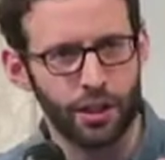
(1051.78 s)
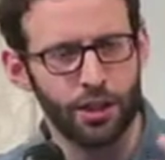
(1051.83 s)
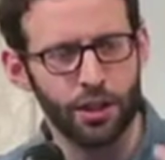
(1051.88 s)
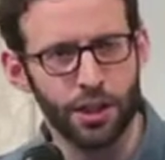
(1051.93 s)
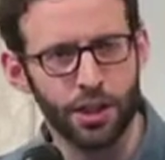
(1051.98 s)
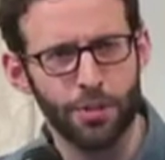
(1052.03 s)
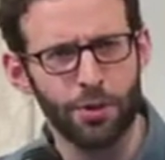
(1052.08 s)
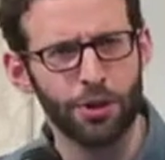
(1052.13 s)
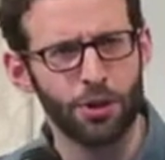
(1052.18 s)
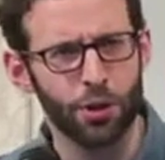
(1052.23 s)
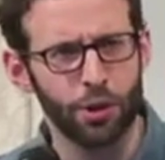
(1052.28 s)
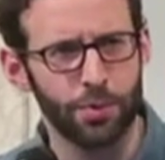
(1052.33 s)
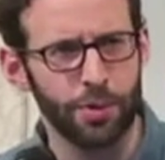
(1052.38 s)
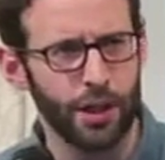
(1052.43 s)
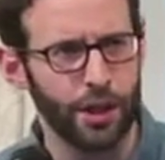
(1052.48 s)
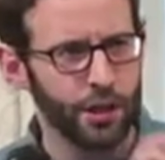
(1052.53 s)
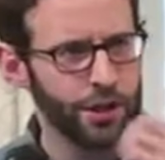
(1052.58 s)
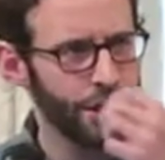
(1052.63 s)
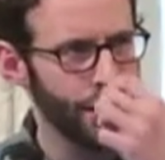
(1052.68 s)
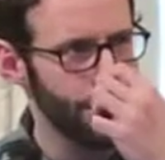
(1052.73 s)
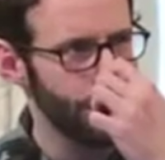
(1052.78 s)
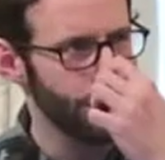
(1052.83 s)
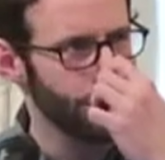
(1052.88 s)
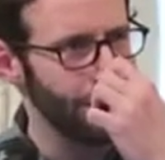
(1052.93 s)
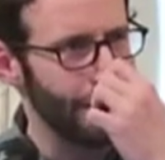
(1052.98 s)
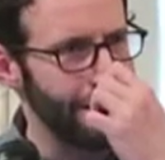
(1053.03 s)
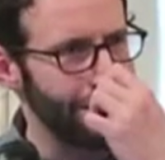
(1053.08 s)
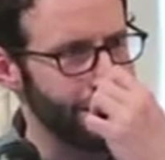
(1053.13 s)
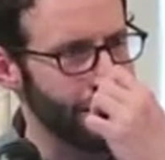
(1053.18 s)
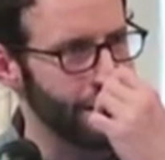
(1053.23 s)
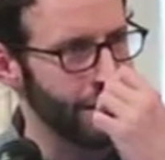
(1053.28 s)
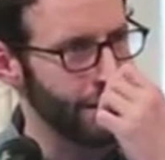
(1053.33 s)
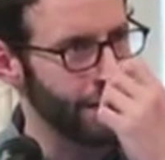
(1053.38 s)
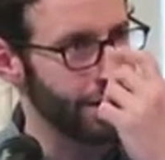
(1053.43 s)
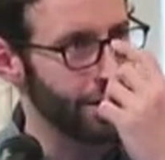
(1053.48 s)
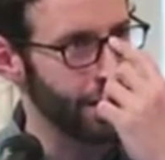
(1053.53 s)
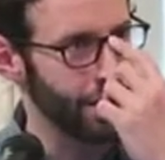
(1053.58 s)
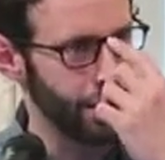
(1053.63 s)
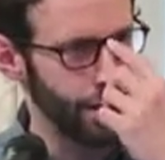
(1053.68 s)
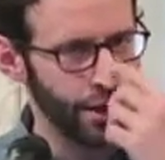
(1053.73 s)
and Elizabeth Colbert does traffic in
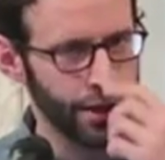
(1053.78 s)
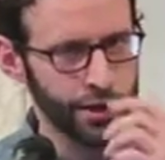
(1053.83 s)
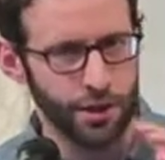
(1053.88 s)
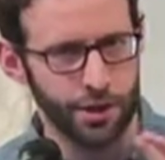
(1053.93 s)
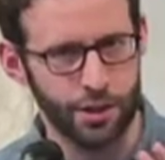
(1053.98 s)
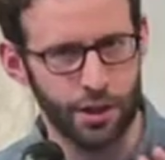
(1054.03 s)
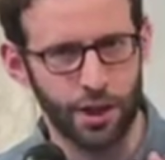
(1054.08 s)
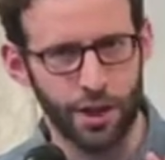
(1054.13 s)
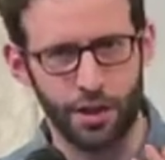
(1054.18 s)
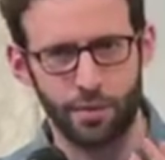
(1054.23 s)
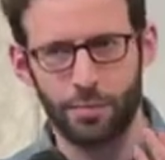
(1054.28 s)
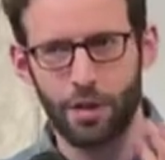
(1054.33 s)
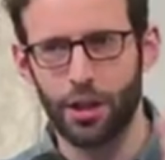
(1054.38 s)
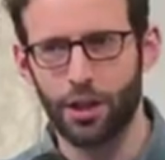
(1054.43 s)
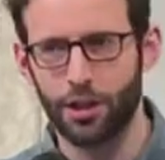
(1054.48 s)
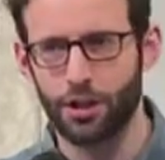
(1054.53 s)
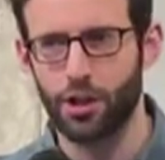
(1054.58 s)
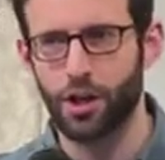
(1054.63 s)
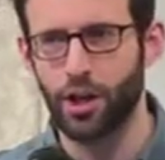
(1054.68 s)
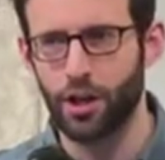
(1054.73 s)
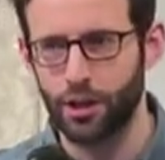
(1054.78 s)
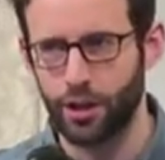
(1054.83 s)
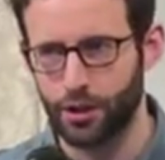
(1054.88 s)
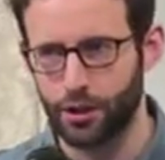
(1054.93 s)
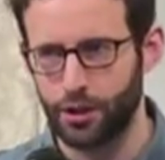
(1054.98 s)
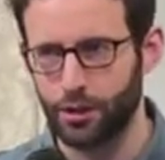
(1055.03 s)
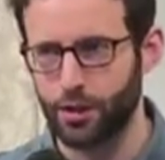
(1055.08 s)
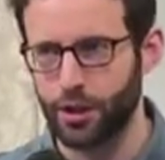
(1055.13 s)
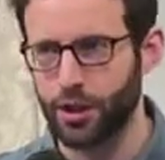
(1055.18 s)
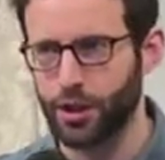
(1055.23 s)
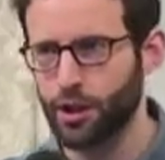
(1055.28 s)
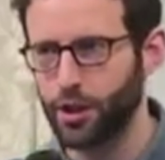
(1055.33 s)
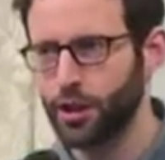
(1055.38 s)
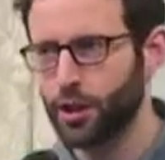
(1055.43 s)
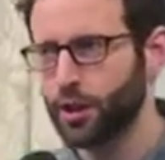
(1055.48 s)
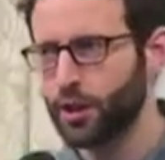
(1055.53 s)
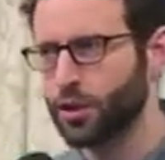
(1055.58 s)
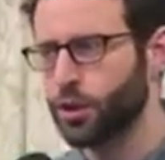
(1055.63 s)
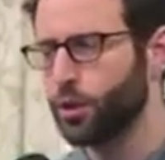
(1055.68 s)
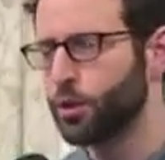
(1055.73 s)
this, I think, there's a kind of melancholia to
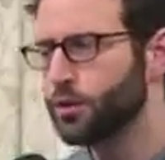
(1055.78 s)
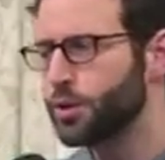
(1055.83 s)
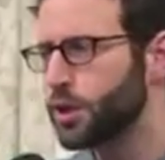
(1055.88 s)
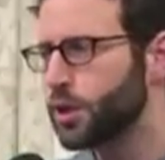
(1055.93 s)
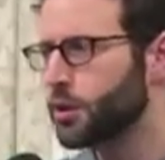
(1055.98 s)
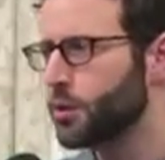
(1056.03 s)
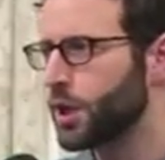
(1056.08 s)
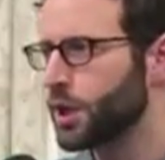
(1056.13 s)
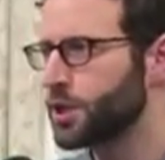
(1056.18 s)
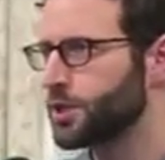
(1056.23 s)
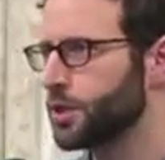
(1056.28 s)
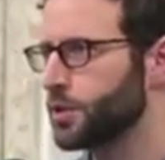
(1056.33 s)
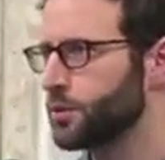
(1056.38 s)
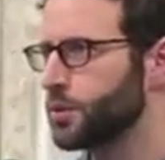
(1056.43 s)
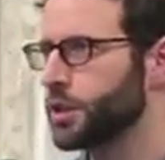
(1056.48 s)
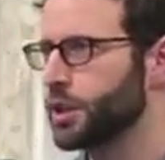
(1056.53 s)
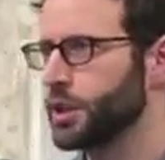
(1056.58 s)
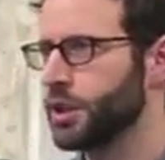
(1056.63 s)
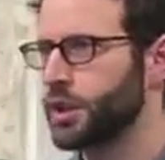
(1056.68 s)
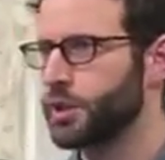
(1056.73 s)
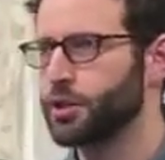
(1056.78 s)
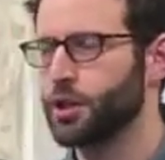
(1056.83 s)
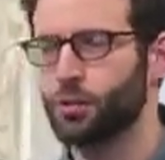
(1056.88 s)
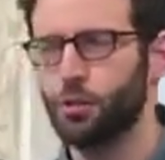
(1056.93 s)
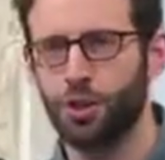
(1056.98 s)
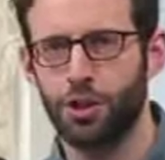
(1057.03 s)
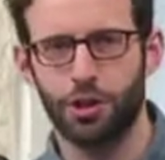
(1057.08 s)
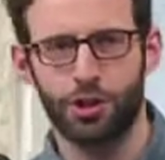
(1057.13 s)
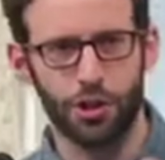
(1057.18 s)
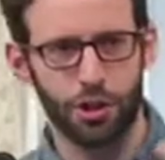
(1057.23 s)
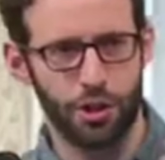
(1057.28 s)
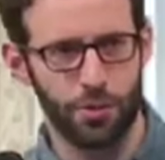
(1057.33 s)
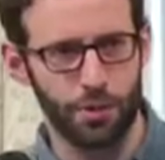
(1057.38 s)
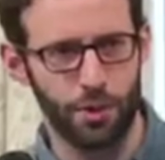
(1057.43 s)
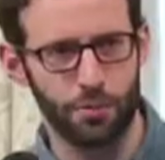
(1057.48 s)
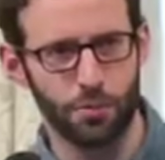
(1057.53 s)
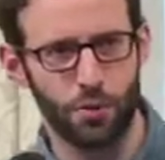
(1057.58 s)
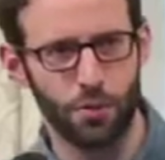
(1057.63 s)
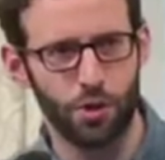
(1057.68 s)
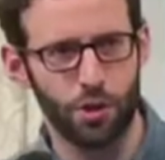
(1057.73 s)
it. The only question really is, are we just going to
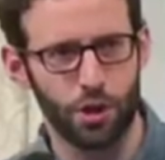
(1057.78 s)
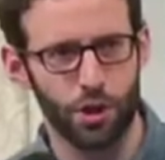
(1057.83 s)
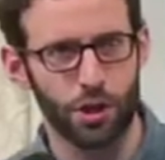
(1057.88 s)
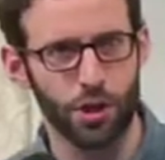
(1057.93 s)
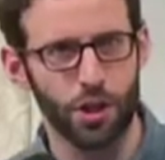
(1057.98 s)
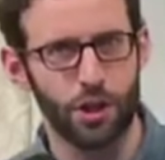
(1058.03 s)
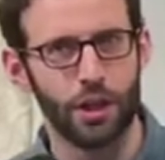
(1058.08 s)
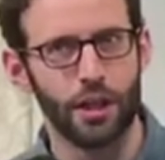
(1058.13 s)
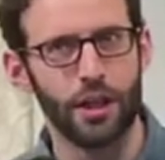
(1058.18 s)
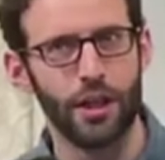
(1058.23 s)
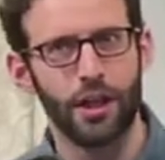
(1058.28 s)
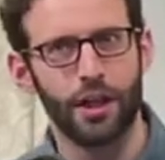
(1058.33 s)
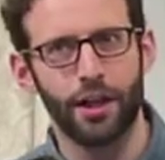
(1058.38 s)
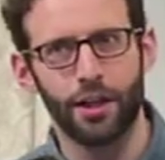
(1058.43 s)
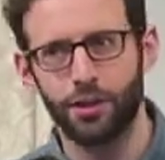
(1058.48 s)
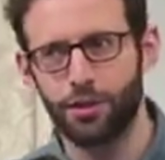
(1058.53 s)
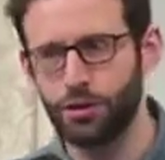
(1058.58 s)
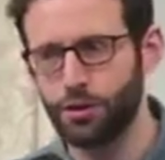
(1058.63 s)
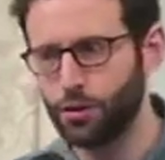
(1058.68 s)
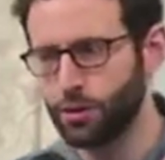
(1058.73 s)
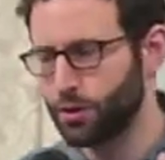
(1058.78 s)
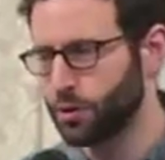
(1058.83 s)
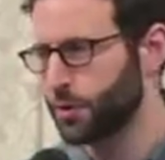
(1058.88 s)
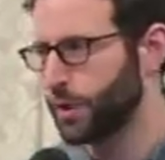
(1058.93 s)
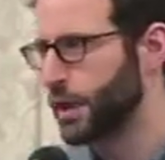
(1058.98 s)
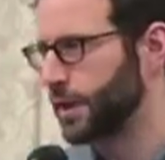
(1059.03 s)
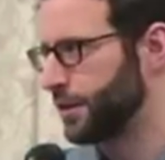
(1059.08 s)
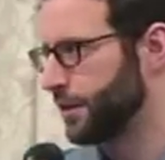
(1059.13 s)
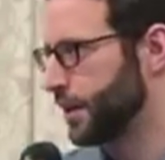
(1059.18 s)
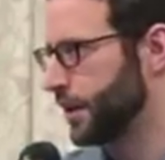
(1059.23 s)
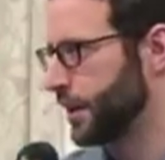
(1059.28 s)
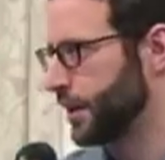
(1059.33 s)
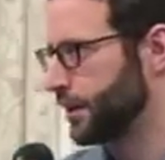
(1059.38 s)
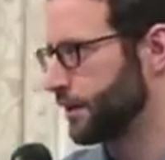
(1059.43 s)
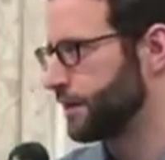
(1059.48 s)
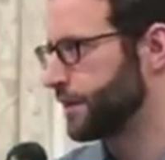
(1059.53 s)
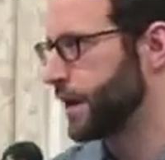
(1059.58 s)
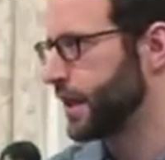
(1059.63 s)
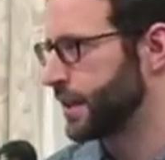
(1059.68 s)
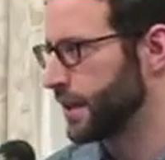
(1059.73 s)
be moral and do the right thing
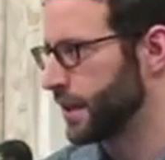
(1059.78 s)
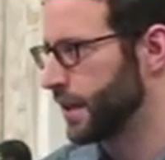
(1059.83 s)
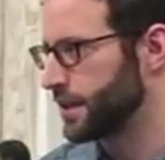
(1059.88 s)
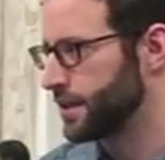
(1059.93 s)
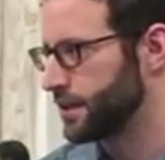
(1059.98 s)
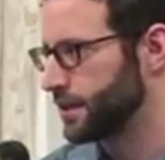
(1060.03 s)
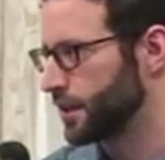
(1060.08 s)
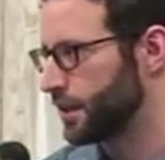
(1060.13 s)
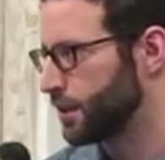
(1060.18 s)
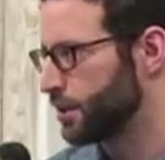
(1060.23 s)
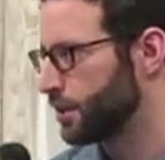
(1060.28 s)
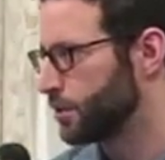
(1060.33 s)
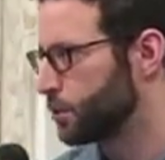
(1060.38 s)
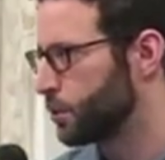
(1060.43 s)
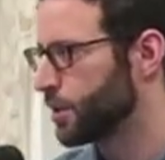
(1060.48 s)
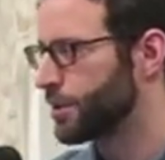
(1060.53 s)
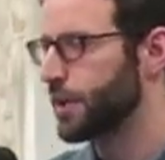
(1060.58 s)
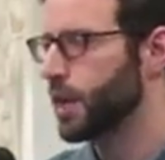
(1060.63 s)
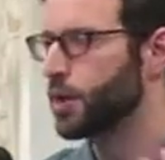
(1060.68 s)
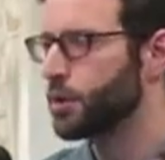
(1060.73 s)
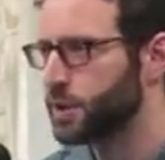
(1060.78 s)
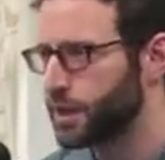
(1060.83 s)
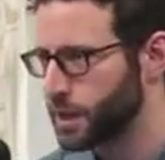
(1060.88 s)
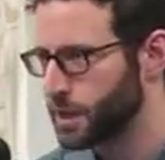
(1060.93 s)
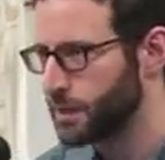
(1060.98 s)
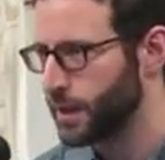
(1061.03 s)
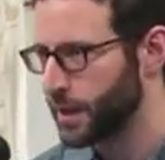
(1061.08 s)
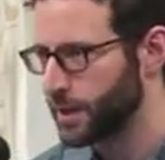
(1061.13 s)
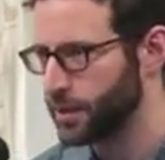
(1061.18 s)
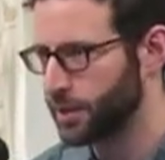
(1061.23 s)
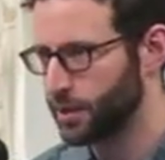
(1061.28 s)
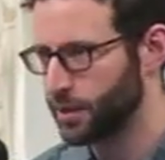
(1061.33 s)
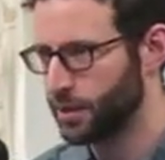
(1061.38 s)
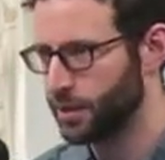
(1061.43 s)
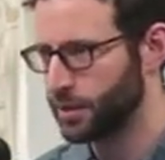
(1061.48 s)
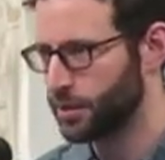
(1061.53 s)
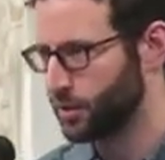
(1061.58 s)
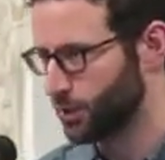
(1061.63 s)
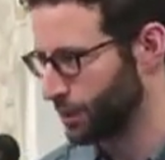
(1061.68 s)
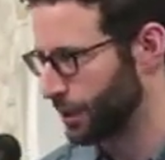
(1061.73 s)
and fight against it without
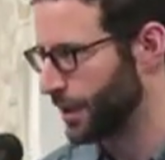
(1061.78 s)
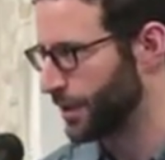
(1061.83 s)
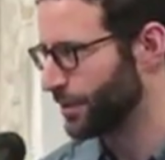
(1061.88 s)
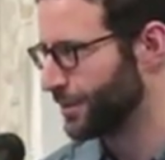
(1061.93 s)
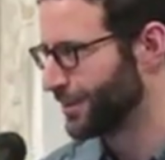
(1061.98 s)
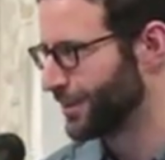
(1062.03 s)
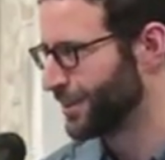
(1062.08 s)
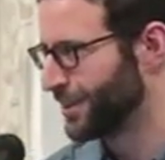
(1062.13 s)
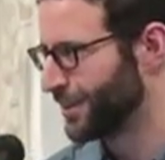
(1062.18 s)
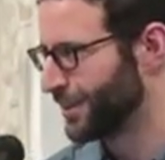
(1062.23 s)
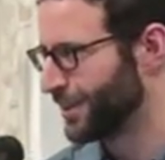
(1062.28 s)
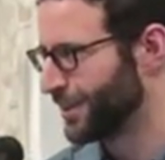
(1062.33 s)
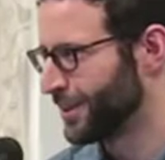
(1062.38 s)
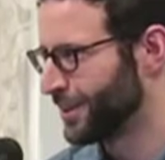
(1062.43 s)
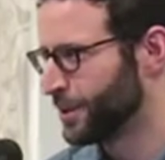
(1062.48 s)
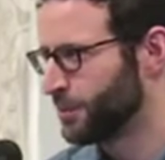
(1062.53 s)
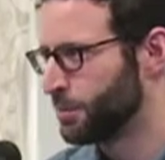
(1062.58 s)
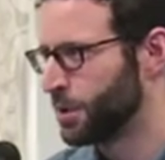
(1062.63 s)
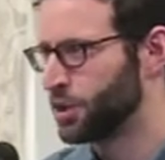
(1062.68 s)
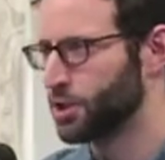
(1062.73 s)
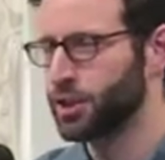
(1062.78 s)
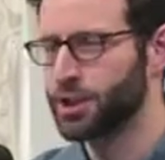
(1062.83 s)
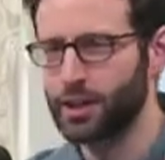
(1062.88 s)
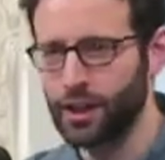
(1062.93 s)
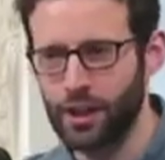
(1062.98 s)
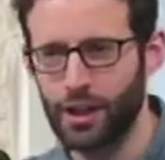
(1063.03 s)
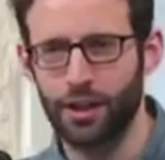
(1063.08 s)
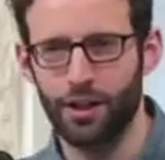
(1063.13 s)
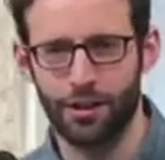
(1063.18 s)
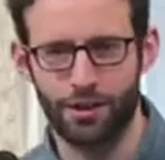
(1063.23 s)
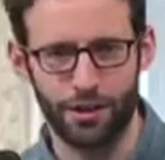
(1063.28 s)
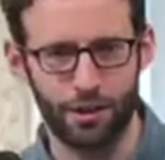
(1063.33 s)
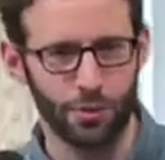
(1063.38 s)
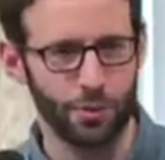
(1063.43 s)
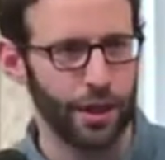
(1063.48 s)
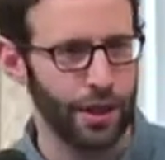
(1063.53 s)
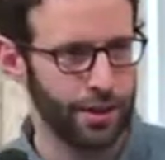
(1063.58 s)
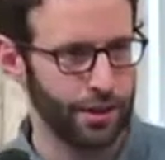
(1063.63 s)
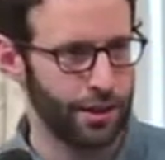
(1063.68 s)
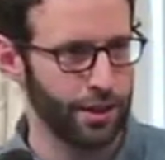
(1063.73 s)
expecting to win, but just thinking it's the
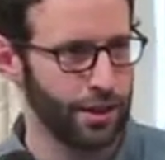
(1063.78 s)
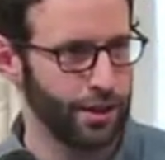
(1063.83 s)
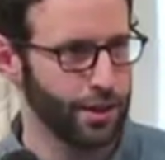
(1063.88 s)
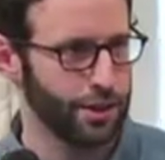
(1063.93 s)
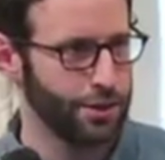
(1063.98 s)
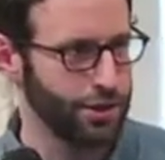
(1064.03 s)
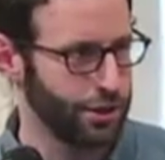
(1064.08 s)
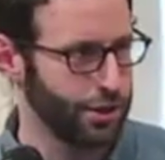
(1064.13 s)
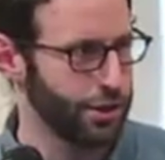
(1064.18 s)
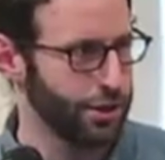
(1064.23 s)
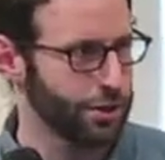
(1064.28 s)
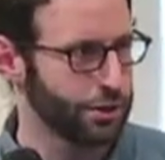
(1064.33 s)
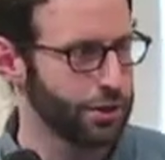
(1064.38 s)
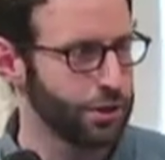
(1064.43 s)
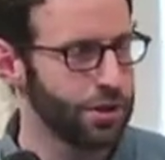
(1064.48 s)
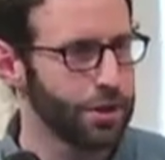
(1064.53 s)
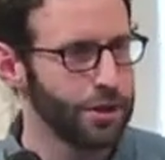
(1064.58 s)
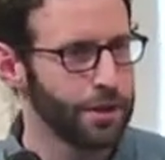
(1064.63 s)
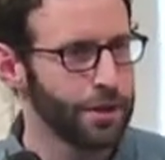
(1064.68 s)
right thing to do?